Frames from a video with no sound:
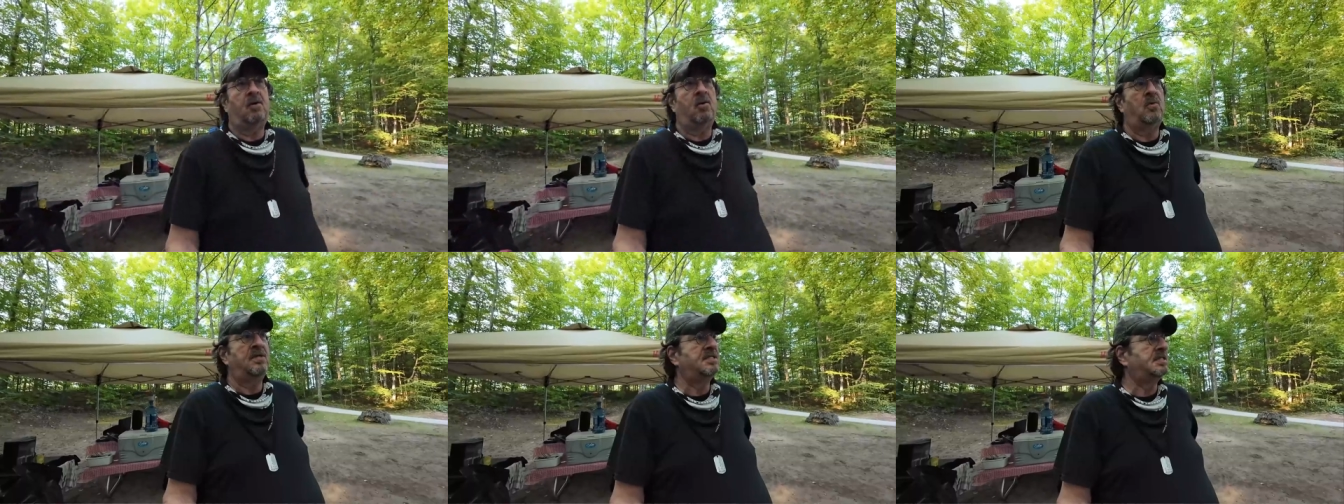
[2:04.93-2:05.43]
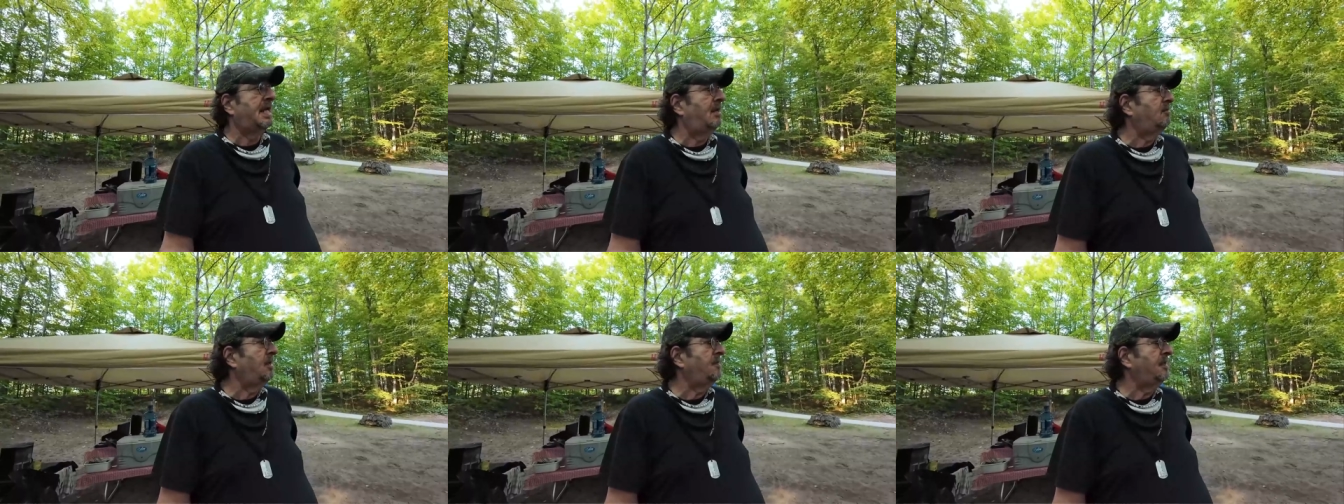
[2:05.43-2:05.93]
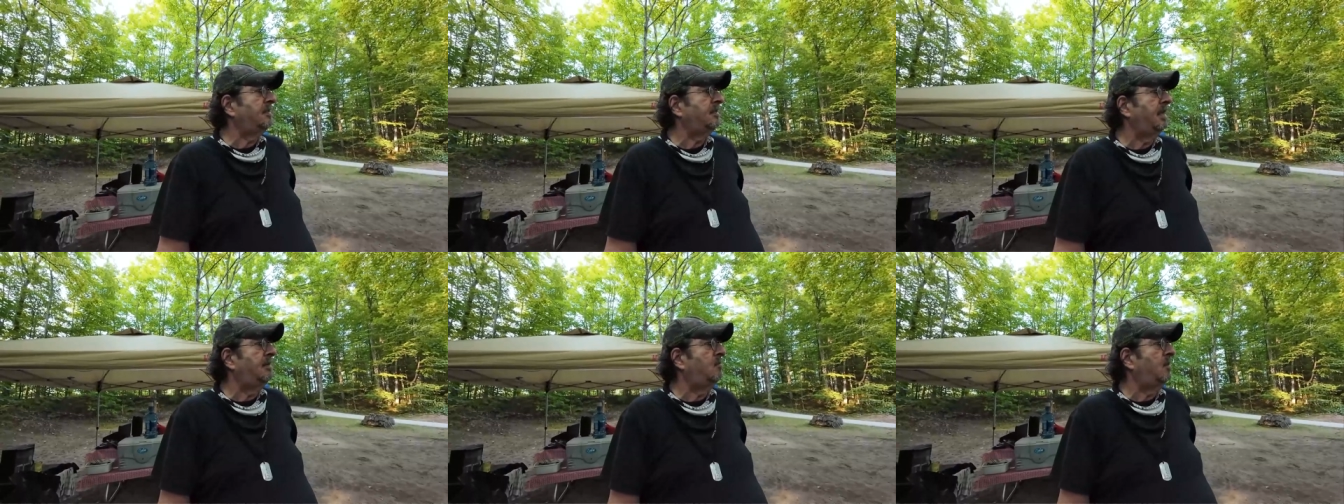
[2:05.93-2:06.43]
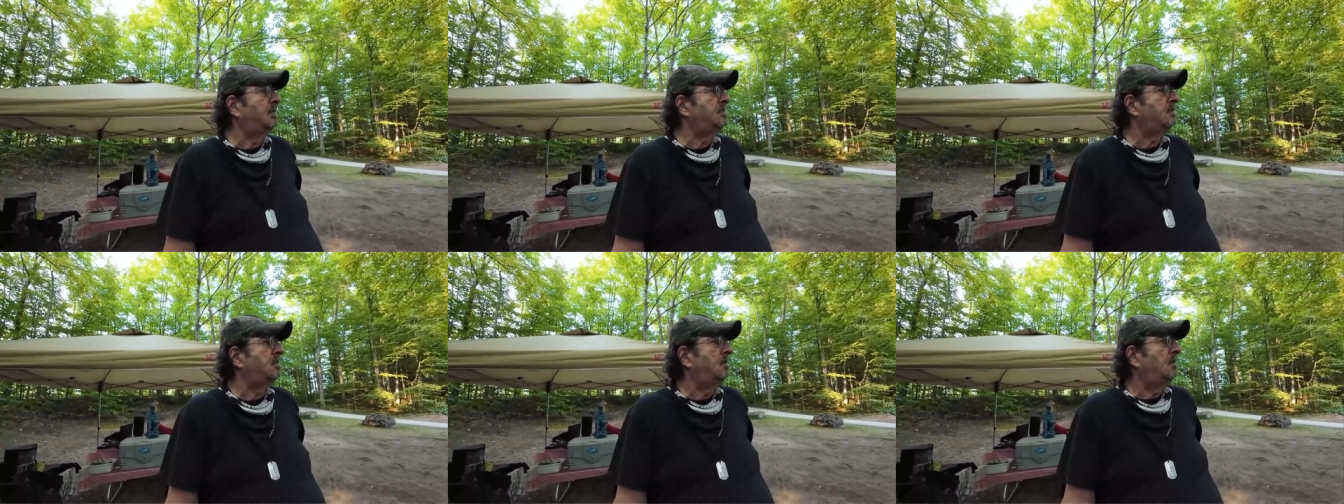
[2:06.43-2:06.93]
Owen Sound, I think the name
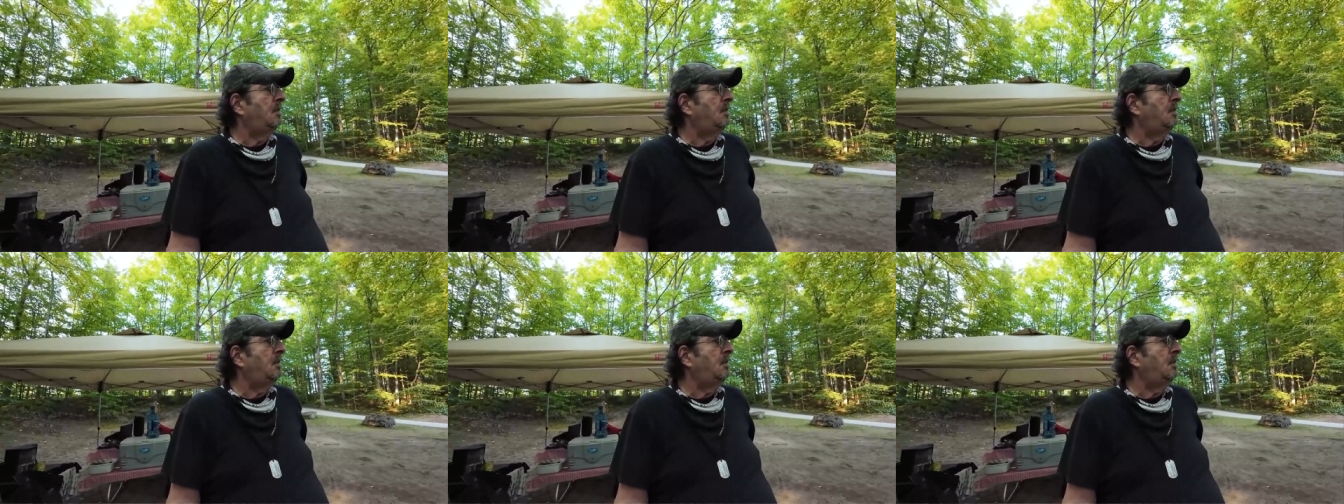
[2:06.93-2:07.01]
was.